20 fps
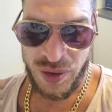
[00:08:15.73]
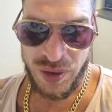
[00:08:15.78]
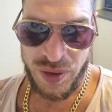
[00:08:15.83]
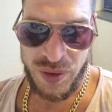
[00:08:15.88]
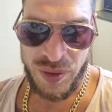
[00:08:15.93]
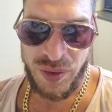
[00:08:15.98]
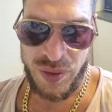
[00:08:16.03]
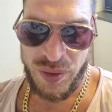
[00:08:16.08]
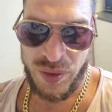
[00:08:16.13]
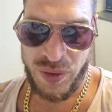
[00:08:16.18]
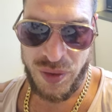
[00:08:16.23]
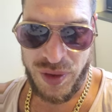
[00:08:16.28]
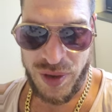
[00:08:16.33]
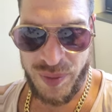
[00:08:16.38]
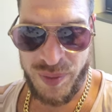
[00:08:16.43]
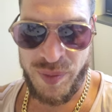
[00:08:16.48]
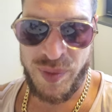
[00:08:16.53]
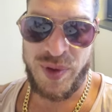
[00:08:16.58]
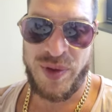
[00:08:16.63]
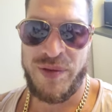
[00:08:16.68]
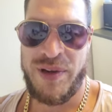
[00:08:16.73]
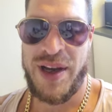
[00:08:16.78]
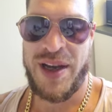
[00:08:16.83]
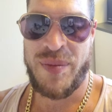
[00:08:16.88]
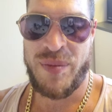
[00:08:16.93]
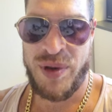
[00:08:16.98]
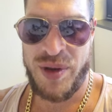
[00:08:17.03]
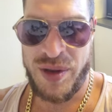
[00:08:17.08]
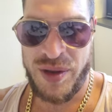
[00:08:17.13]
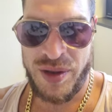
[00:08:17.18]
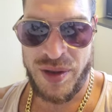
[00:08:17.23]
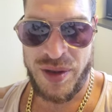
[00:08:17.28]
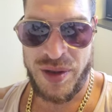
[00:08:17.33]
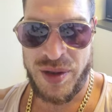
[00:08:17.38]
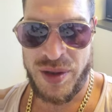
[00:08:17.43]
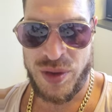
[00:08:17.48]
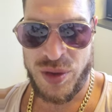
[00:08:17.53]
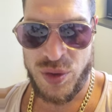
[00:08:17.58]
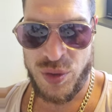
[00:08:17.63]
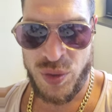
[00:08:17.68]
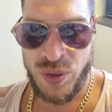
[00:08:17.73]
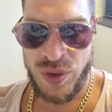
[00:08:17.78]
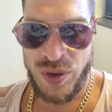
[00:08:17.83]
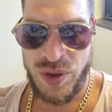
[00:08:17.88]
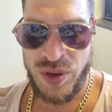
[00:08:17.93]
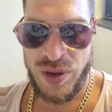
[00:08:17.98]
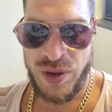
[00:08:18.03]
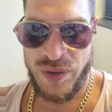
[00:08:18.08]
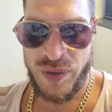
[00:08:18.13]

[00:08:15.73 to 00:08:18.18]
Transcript: you not be vibing in this world